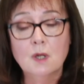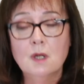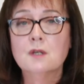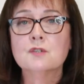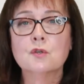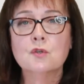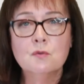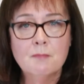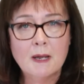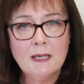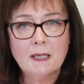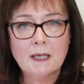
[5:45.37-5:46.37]
So you
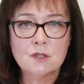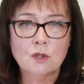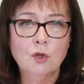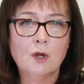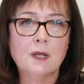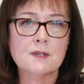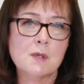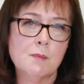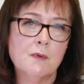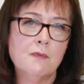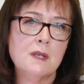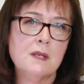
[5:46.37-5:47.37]
might like to look at some
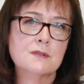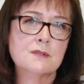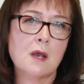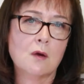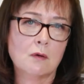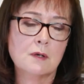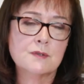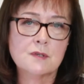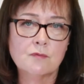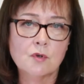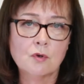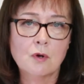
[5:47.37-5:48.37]
of these areas of
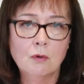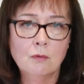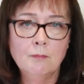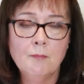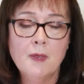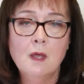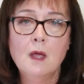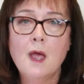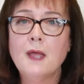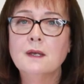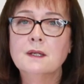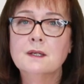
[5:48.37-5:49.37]
your home
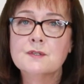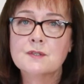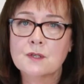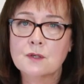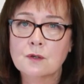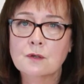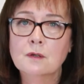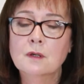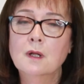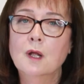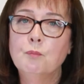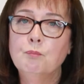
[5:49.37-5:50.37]
and consider
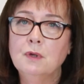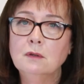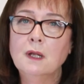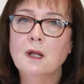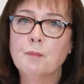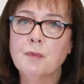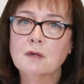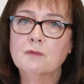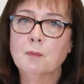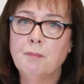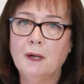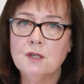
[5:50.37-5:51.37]
building a bit of a
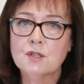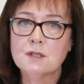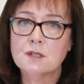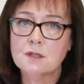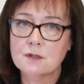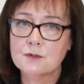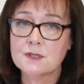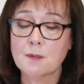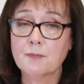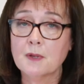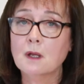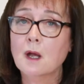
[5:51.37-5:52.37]
budget to do
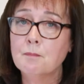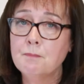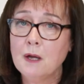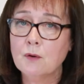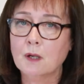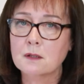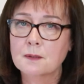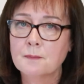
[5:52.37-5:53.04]
something about it.